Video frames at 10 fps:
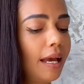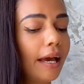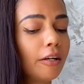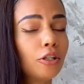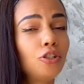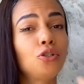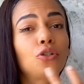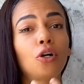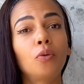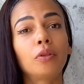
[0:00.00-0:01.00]
And could you
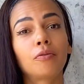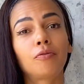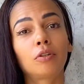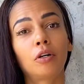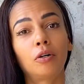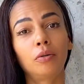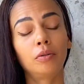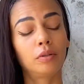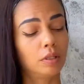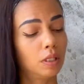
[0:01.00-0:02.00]
go with the flow
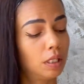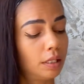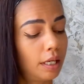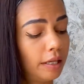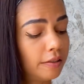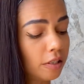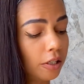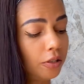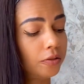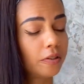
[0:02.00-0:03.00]
and start
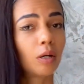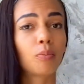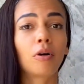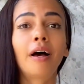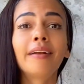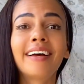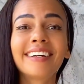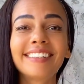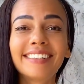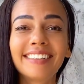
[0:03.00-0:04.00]
using a
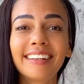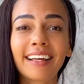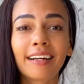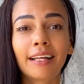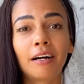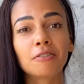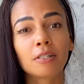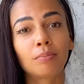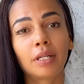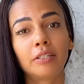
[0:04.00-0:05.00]
product that allows the
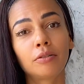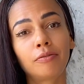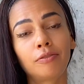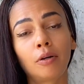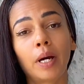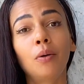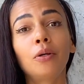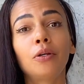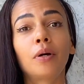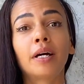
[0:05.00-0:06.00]
blood to flow out
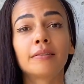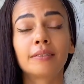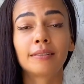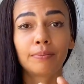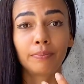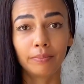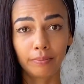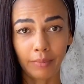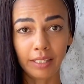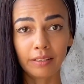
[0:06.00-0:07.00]
you as it's
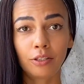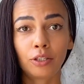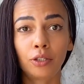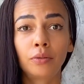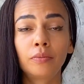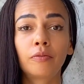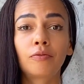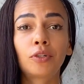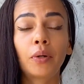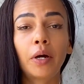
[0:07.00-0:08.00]
meant to do,
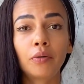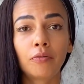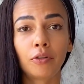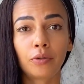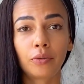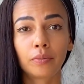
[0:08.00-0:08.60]
flow out of you